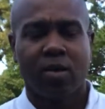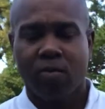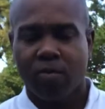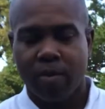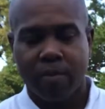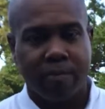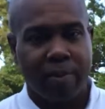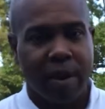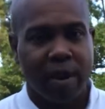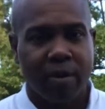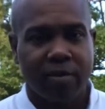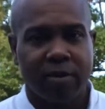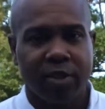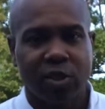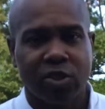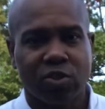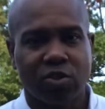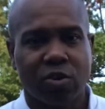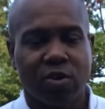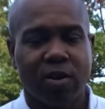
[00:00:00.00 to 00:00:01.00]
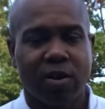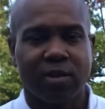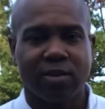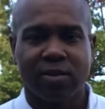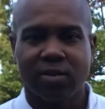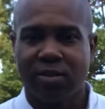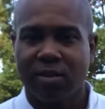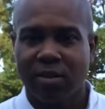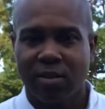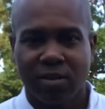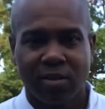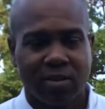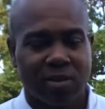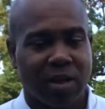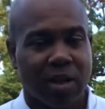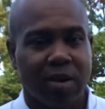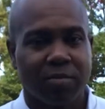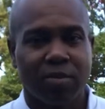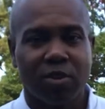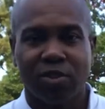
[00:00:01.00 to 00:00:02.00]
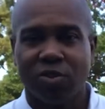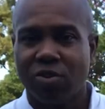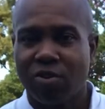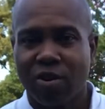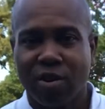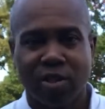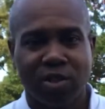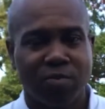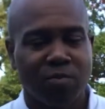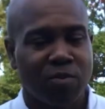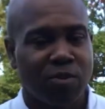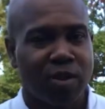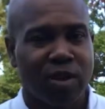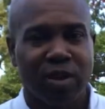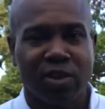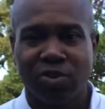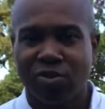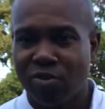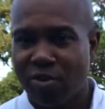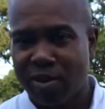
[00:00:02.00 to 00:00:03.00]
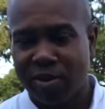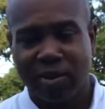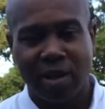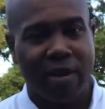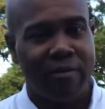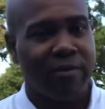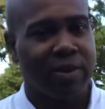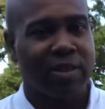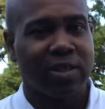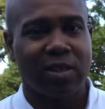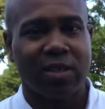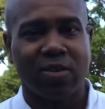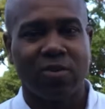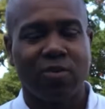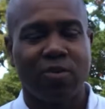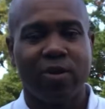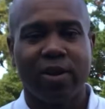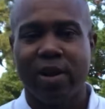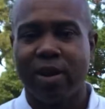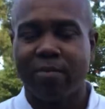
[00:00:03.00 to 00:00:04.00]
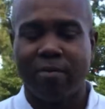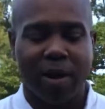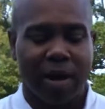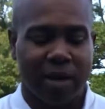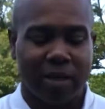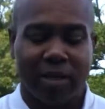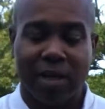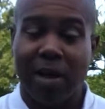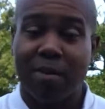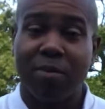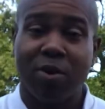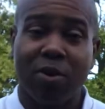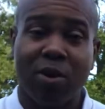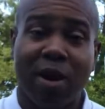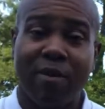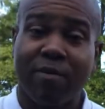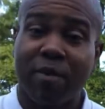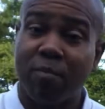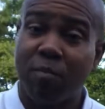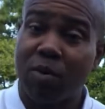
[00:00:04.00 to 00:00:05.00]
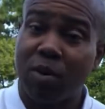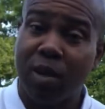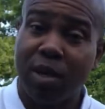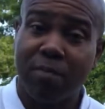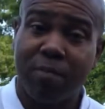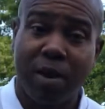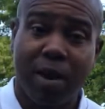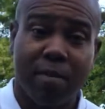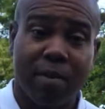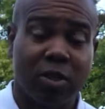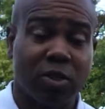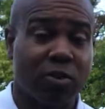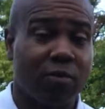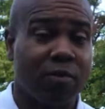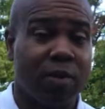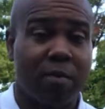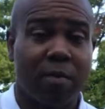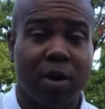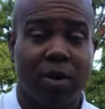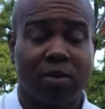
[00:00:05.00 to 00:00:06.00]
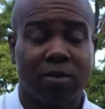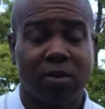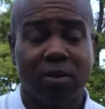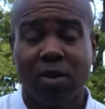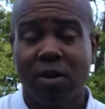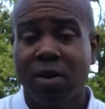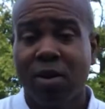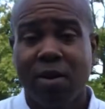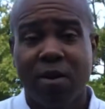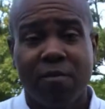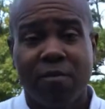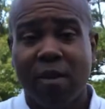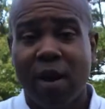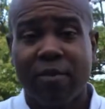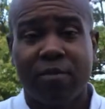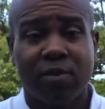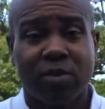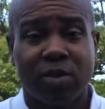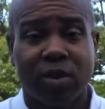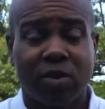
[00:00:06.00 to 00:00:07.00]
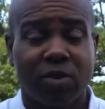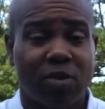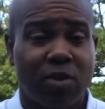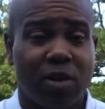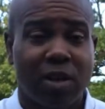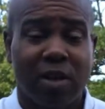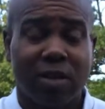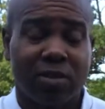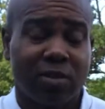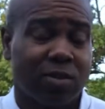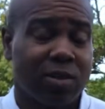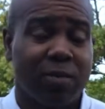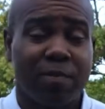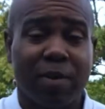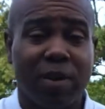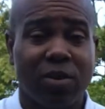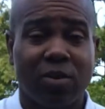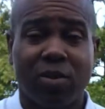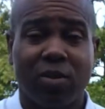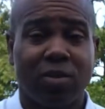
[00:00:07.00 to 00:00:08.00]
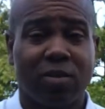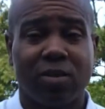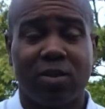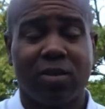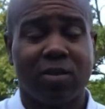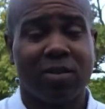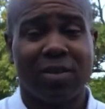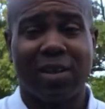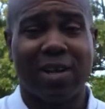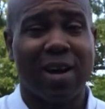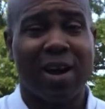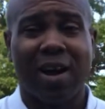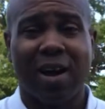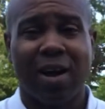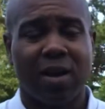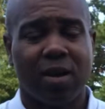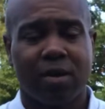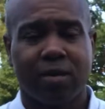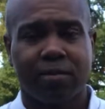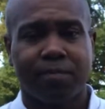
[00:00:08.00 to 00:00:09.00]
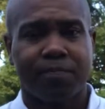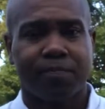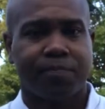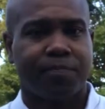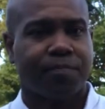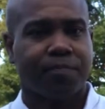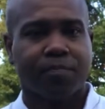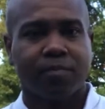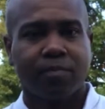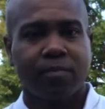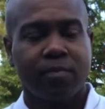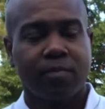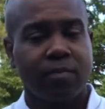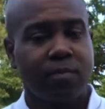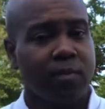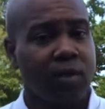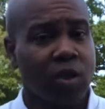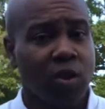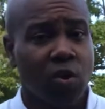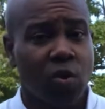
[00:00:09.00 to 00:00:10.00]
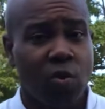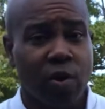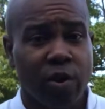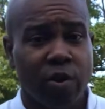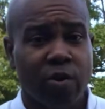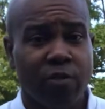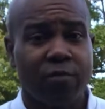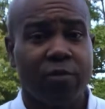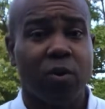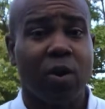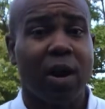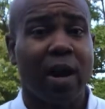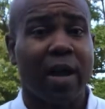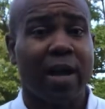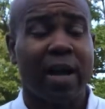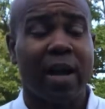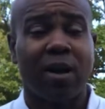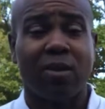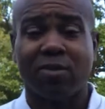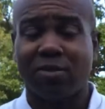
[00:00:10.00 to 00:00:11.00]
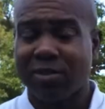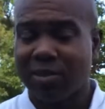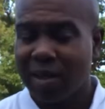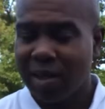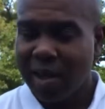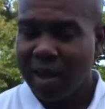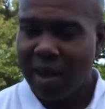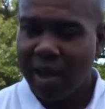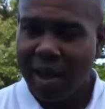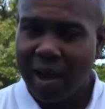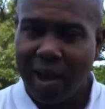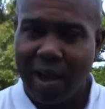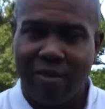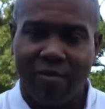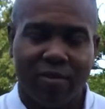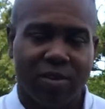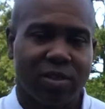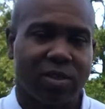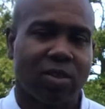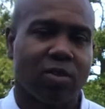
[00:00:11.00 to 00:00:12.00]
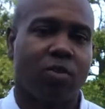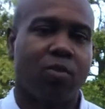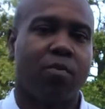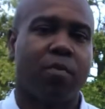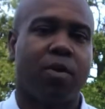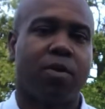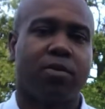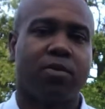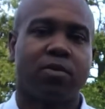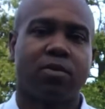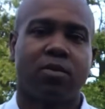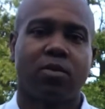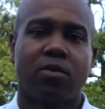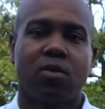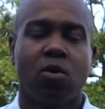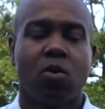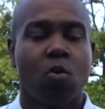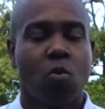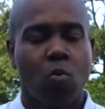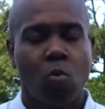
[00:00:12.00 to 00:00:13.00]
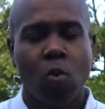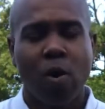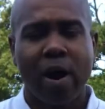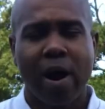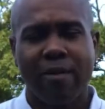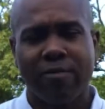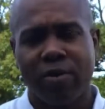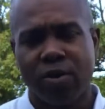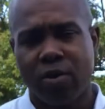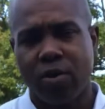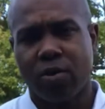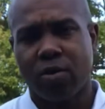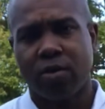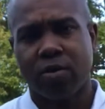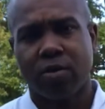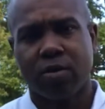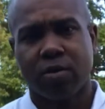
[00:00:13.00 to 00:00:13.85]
We pay up the insurance, sign up the insurance, monthly insurance, everything included. By the time you have a monthly payment of about $500, depending on the car, going off your account every single month. What have you done?